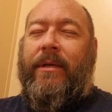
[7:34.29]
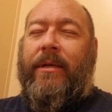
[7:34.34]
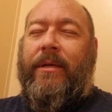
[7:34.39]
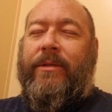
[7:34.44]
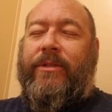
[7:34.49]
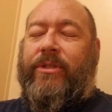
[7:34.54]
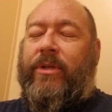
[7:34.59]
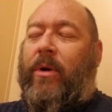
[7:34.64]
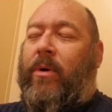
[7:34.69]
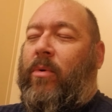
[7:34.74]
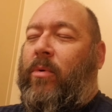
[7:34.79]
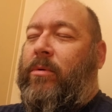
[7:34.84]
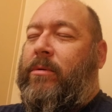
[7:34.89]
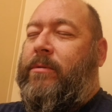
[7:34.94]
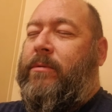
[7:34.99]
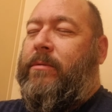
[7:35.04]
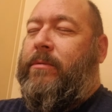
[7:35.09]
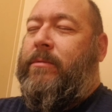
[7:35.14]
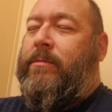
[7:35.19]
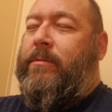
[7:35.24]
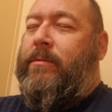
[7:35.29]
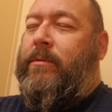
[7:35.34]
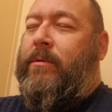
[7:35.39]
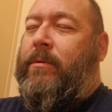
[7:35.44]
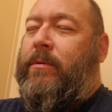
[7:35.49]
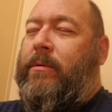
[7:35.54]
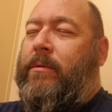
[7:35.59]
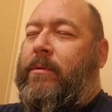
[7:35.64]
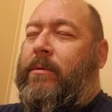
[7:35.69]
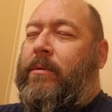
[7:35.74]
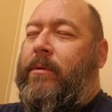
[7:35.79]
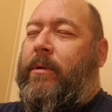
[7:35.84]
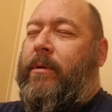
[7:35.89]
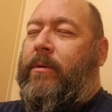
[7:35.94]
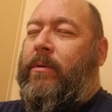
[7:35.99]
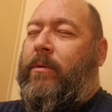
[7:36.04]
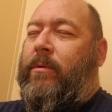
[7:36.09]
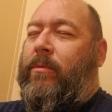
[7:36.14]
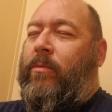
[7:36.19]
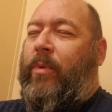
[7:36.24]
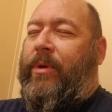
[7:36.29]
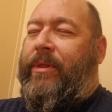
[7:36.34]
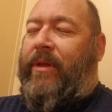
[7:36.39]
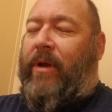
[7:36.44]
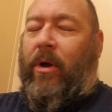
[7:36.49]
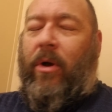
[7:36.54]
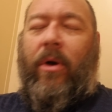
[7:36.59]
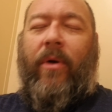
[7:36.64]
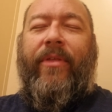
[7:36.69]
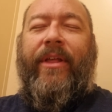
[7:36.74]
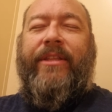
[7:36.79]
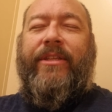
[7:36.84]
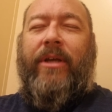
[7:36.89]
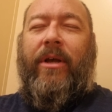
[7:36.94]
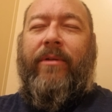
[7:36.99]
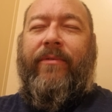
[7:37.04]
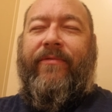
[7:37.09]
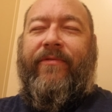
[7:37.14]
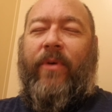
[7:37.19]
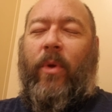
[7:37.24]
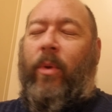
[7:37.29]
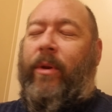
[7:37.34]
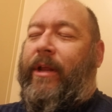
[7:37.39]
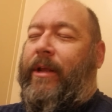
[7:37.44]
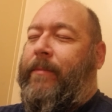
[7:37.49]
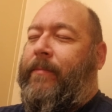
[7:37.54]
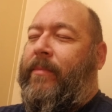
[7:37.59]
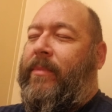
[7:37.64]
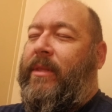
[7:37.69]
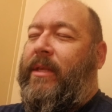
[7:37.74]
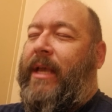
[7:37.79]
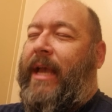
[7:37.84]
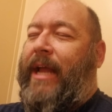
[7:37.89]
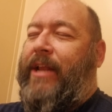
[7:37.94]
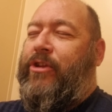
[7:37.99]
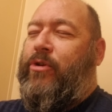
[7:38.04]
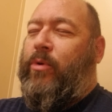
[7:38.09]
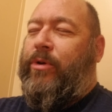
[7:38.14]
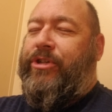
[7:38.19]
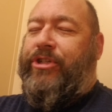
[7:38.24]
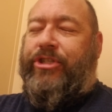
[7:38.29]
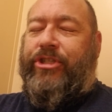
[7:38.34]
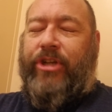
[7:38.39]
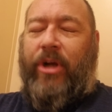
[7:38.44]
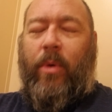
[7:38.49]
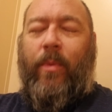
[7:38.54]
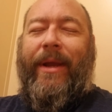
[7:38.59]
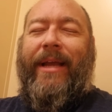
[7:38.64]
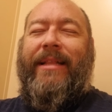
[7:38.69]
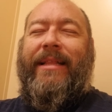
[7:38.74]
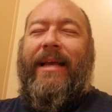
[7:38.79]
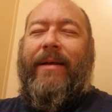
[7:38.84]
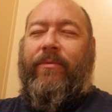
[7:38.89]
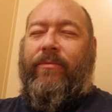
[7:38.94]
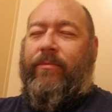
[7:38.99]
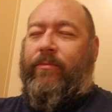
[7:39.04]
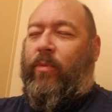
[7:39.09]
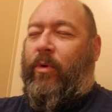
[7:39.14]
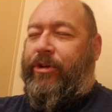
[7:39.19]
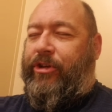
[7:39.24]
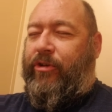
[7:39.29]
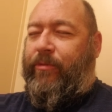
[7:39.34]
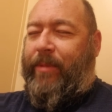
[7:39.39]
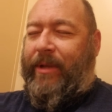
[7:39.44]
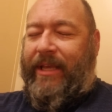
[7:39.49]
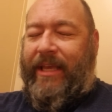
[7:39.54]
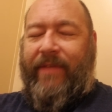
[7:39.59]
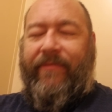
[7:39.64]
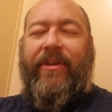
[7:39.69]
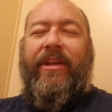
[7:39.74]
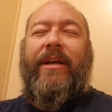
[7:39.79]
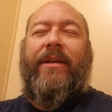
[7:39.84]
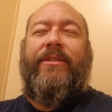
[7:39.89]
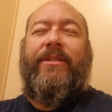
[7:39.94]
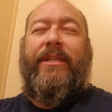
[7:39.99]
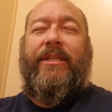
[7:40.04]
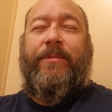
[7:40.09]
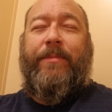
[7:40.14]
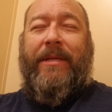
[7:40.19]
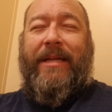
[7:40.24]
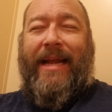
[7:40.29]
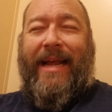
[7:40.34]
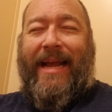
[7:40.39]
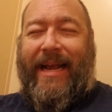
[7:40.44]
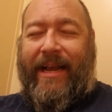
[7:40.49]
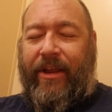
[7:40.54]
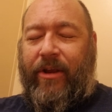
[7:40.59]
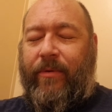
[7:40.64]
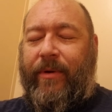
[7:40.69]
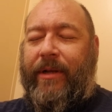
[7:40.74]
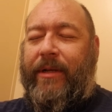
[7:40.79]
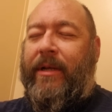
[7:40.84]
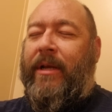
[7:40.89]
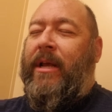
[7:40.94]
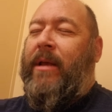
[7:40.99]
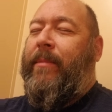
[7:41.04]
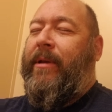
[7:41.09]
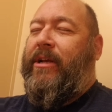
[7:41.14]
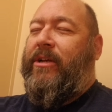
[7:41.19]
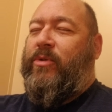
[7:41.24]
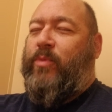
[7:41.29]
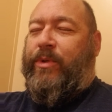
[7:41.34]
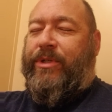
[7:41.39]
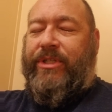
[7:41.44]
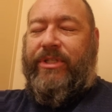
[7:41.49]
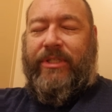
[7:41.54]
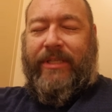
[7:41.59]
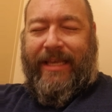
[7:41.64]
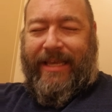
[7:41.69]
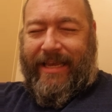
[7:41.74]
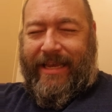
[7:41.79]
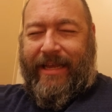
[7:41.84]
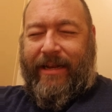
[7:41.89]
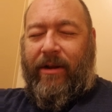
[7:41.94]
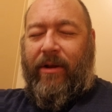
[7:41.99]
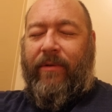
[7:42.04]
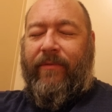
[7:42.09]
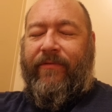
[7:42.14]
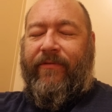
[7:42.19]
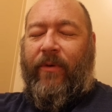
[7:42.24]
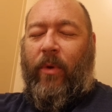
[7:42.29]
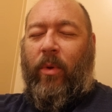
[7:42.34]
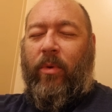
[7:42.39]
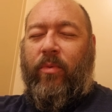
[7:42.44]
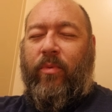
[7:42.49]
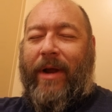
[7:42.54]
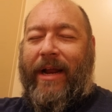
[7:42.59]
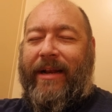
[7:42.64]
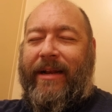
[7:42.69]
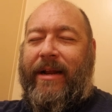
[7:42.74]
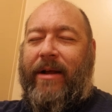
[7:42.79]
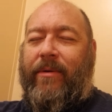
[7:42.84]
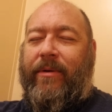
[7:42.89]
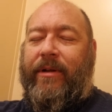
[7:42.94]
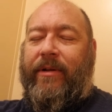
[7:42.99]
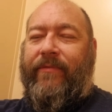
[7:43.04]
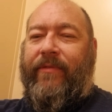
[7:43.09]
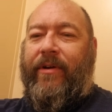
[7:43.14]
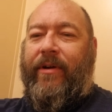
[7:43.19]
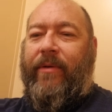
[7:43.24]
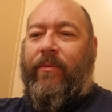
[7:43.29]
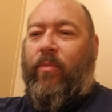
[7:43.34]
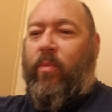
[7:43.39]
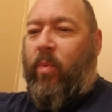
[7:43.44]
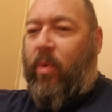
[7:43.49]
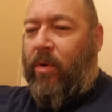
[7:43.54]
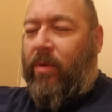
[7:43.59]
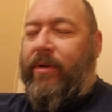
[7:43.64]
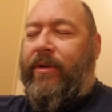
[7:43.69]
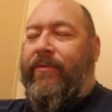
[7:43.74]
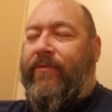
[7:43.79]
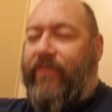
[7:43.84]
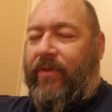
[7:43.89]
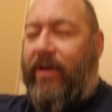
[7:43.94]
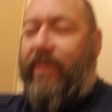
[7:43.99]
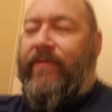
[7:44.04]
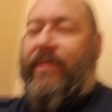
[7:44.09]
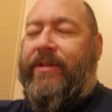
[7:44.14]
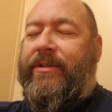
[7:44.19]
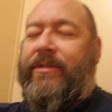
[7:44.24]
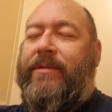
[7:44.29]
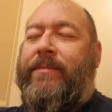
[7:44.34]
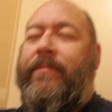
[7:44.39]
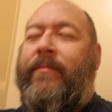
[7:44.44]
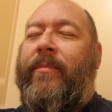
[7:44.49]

So, with all that's unfolding, and you're showing that what you've been giving us has been accurate because we're seeing it unfold right now in the very world in front of us,